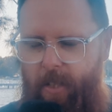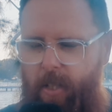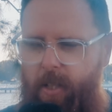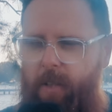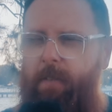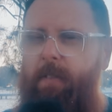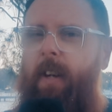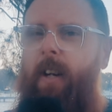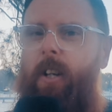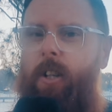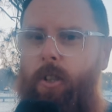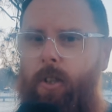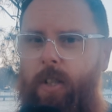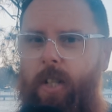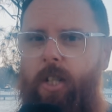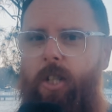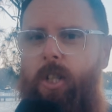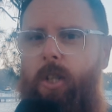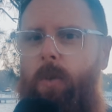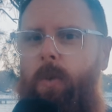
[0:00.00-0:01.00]
It's a very
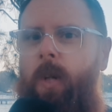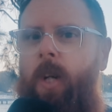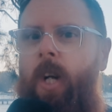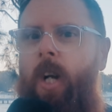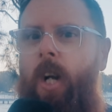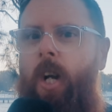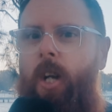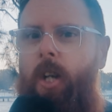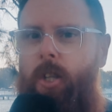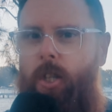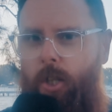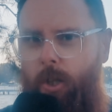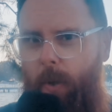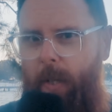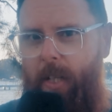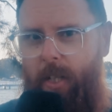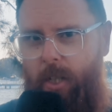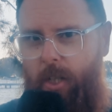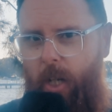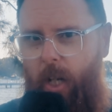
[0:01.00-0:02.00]
traditional
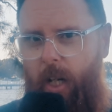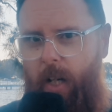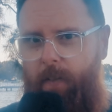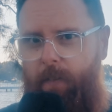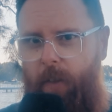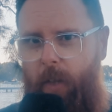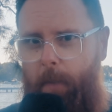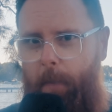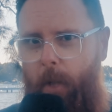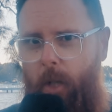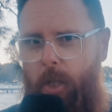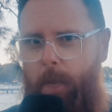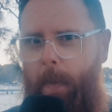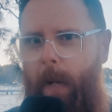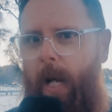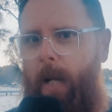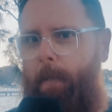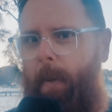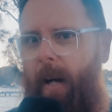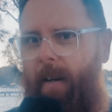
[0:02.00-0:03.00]
street circuit for the most
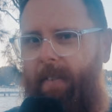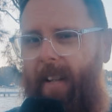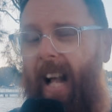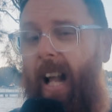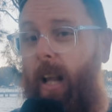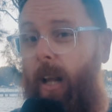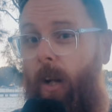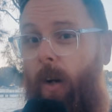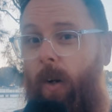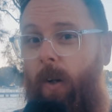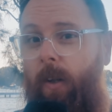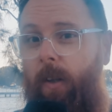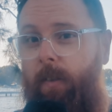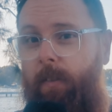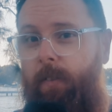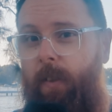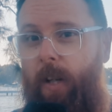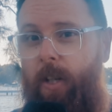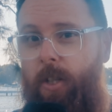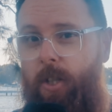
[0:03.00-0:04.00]
part, apart from that long
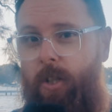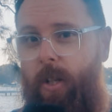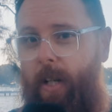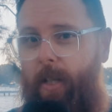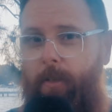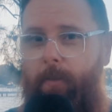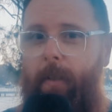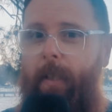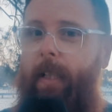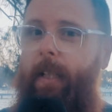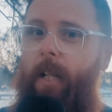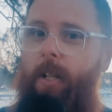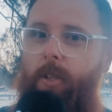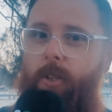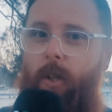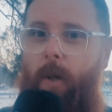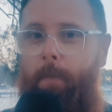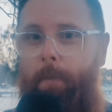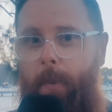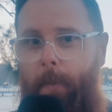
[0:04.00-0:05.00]
front straight that really does
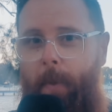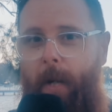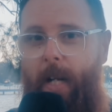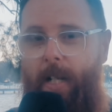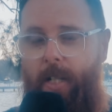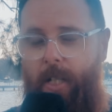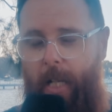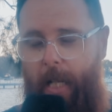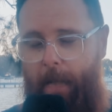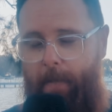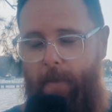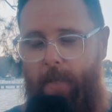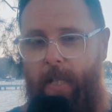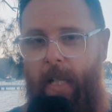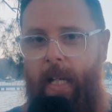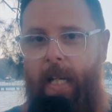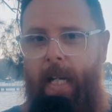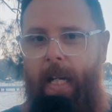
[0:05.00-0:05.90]
compromise teams